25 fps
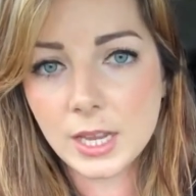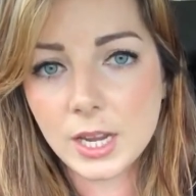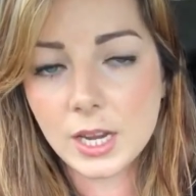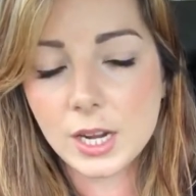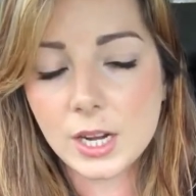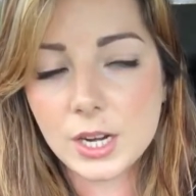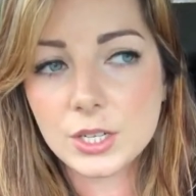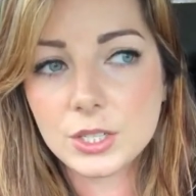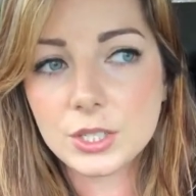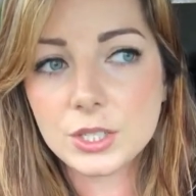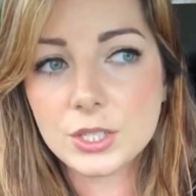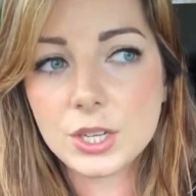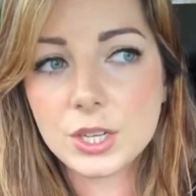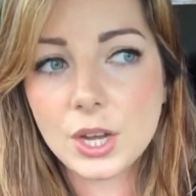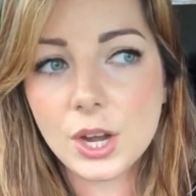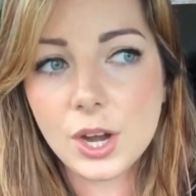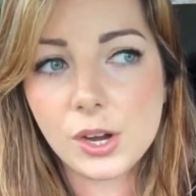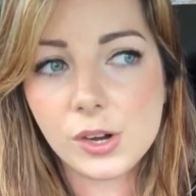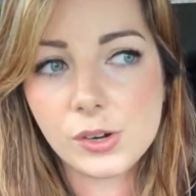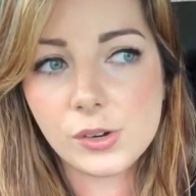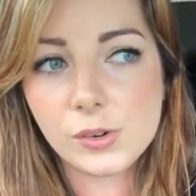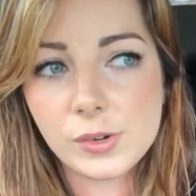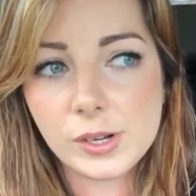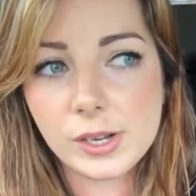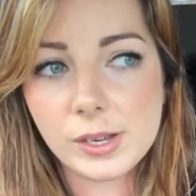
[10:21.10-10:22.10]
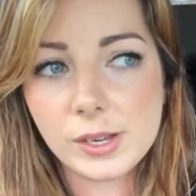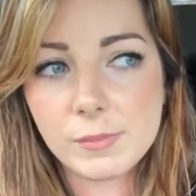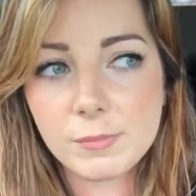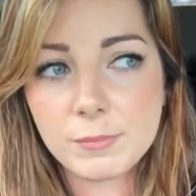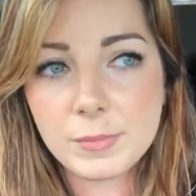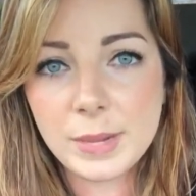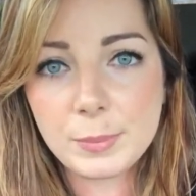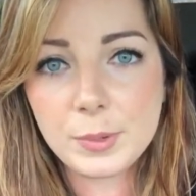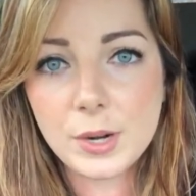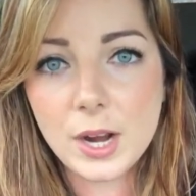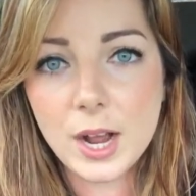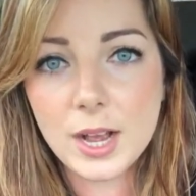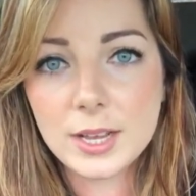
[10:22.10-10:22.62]
So my
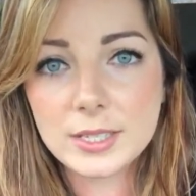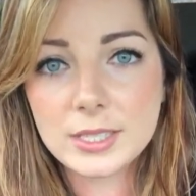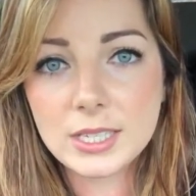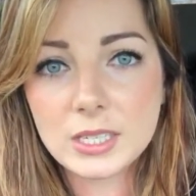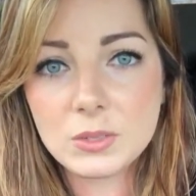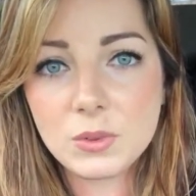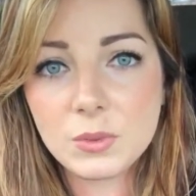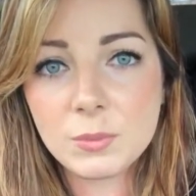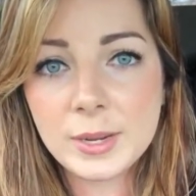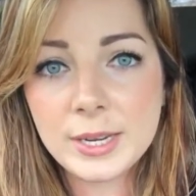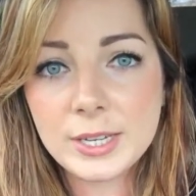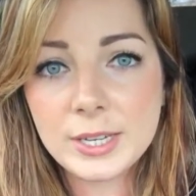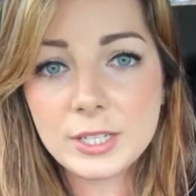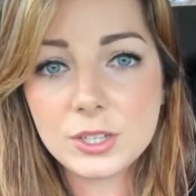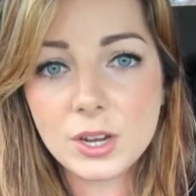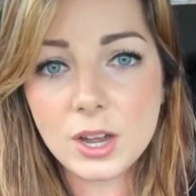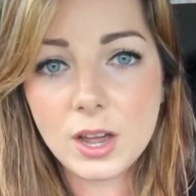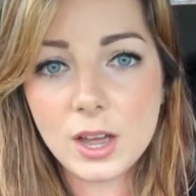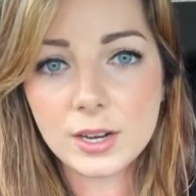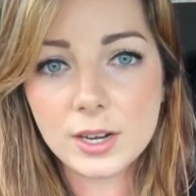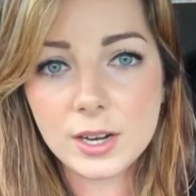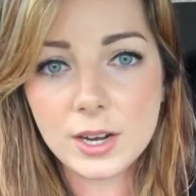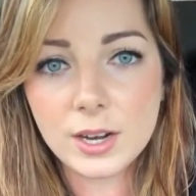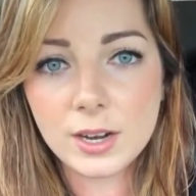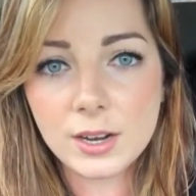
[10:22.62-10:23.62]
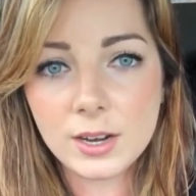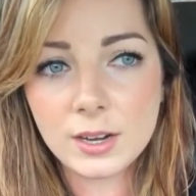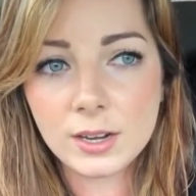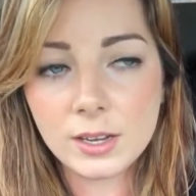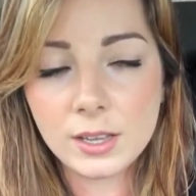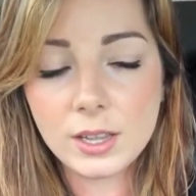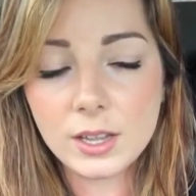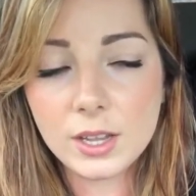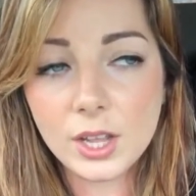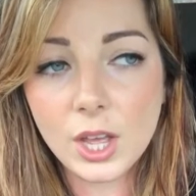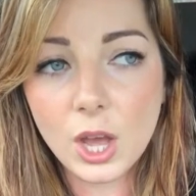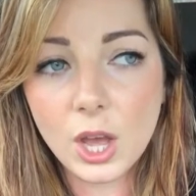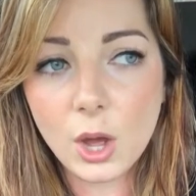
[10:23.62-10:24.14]
process with my daughter
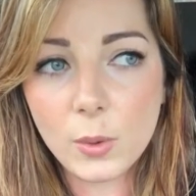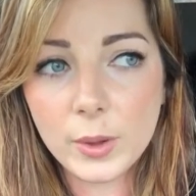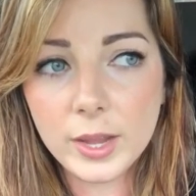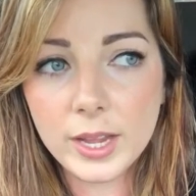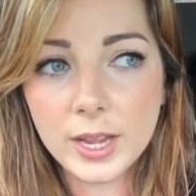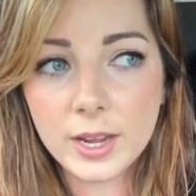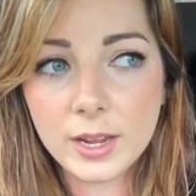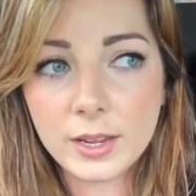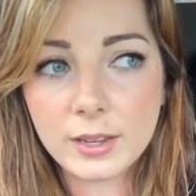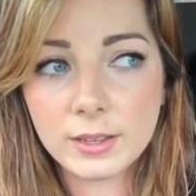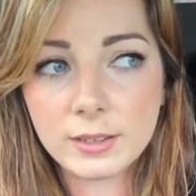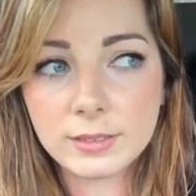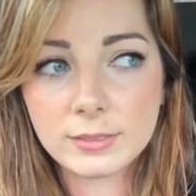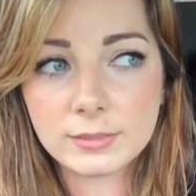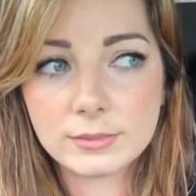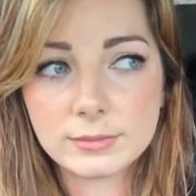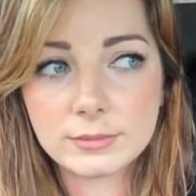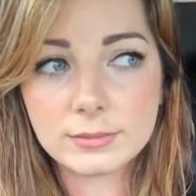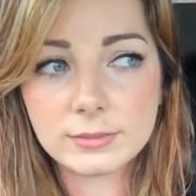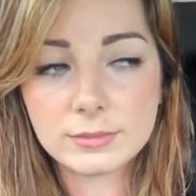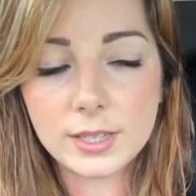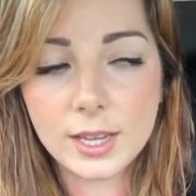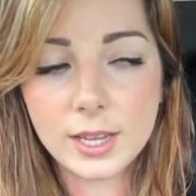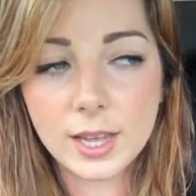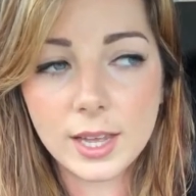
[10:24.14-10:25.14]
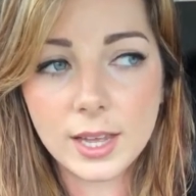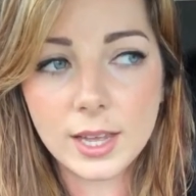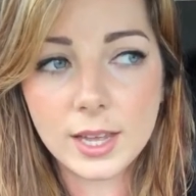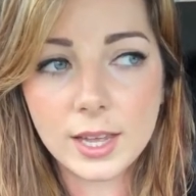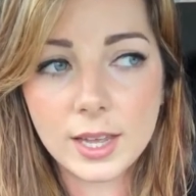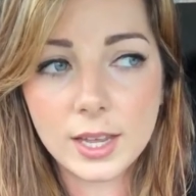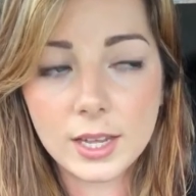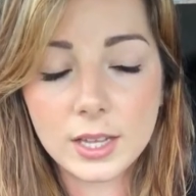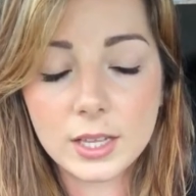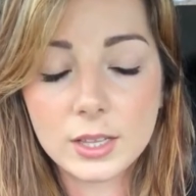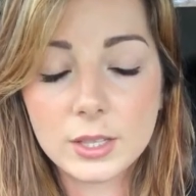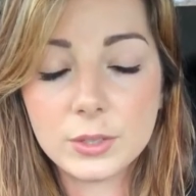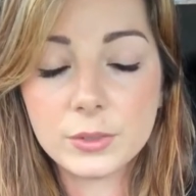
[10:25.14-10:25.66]
going
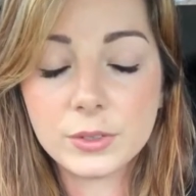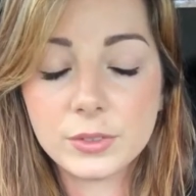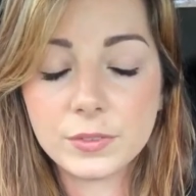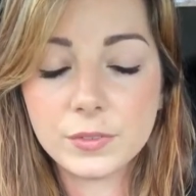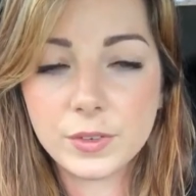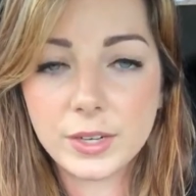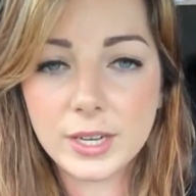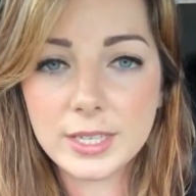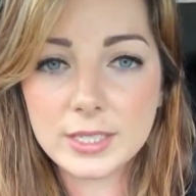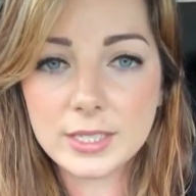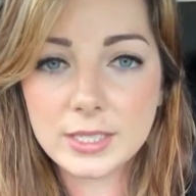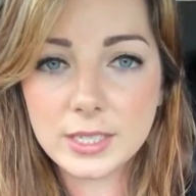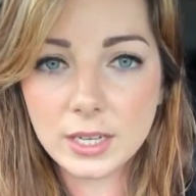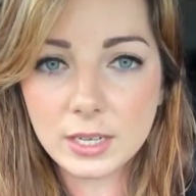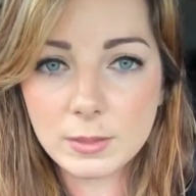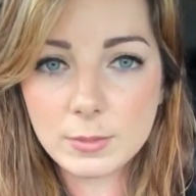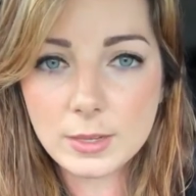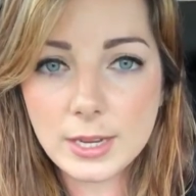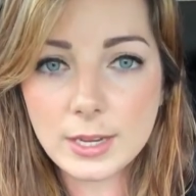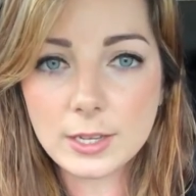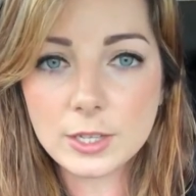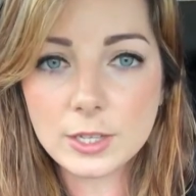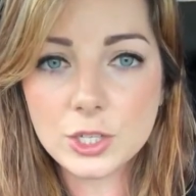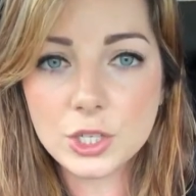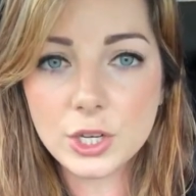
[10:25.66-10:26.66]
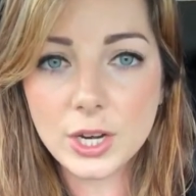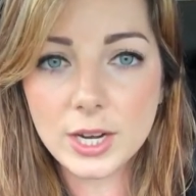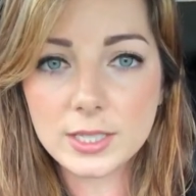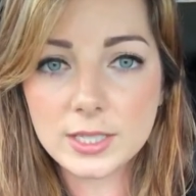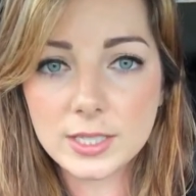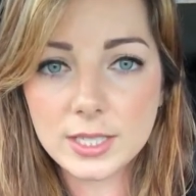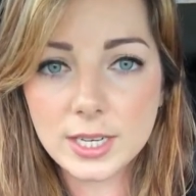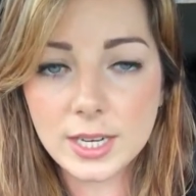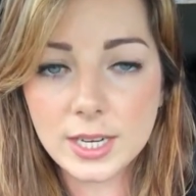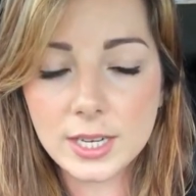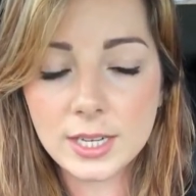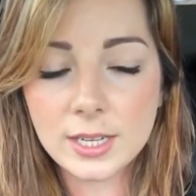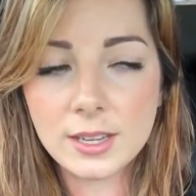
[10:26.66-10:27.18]
gluten-free is going to be
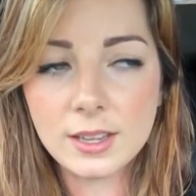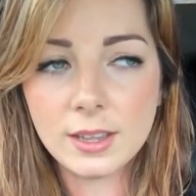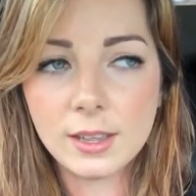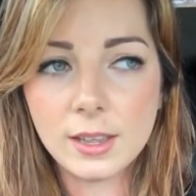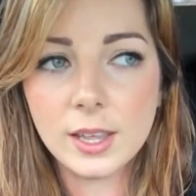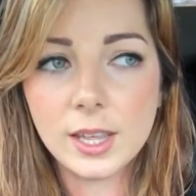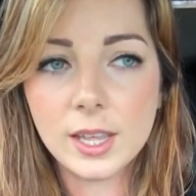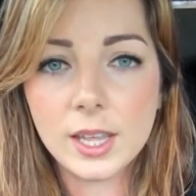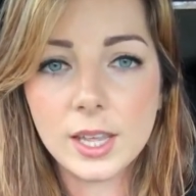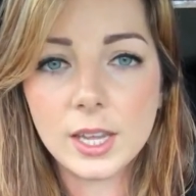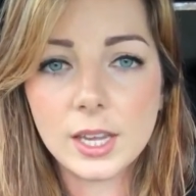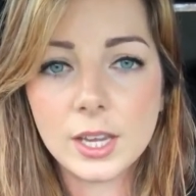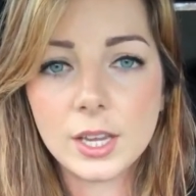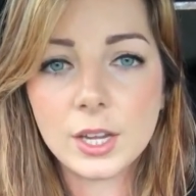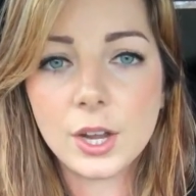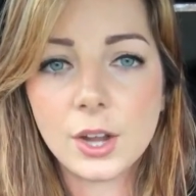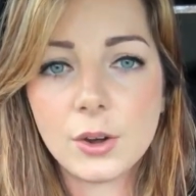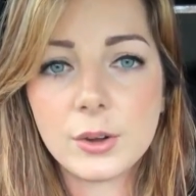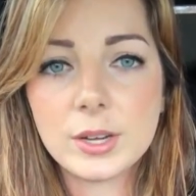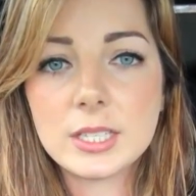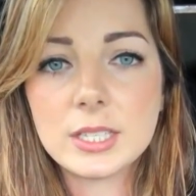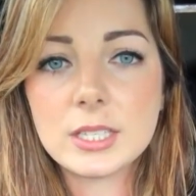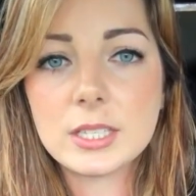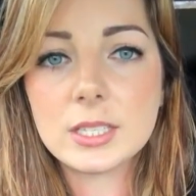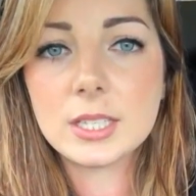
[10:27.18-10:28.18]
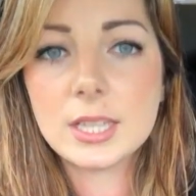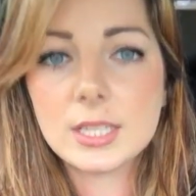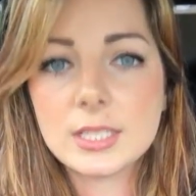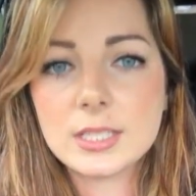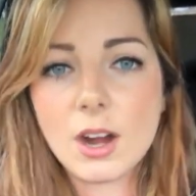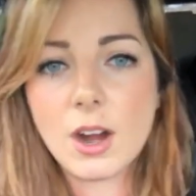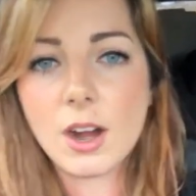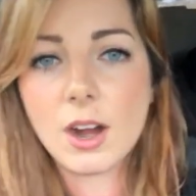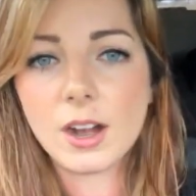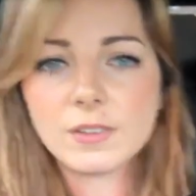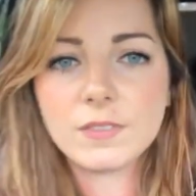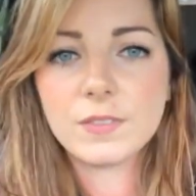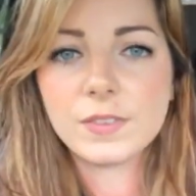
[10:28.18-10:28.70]
interesting. You know, it's
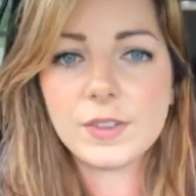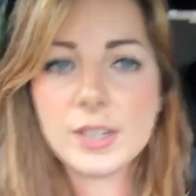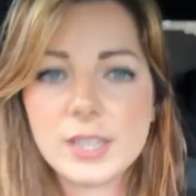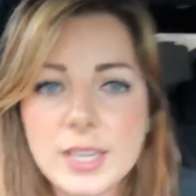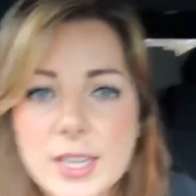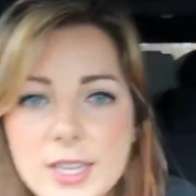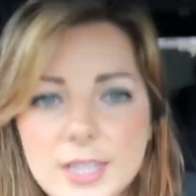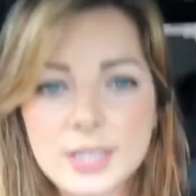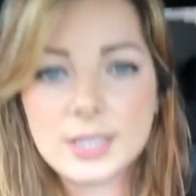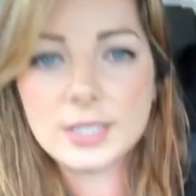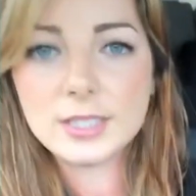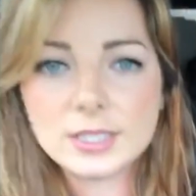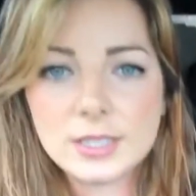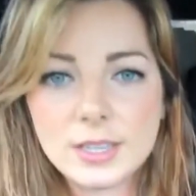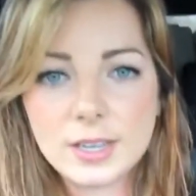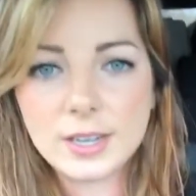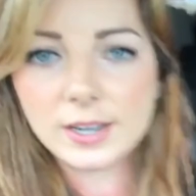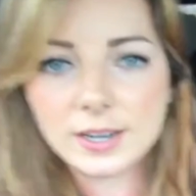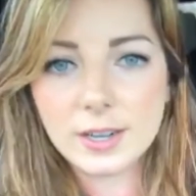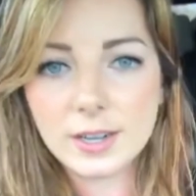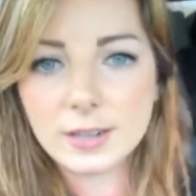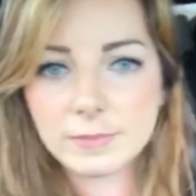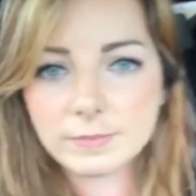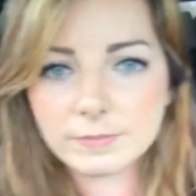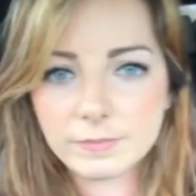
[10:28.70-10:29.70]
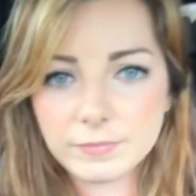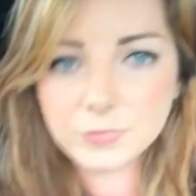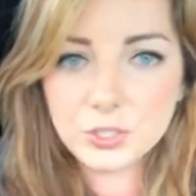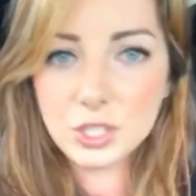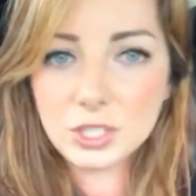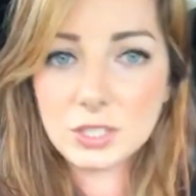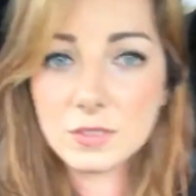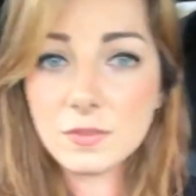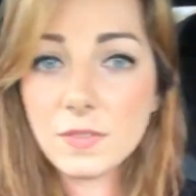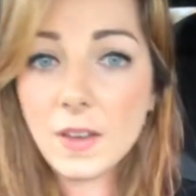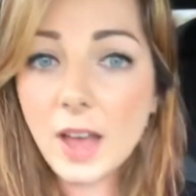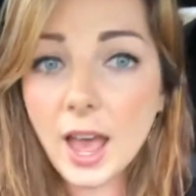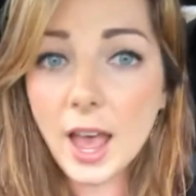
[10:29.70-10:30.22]
hard for kids.
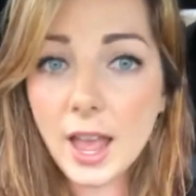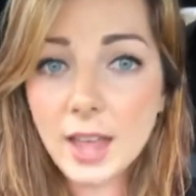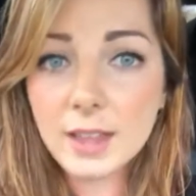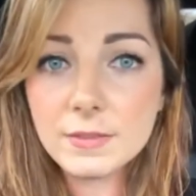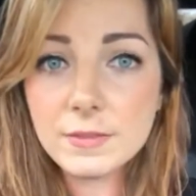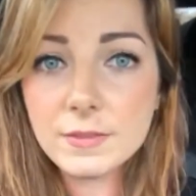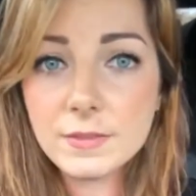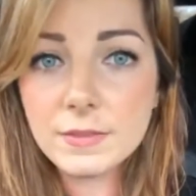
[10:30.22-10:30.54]
She's 5.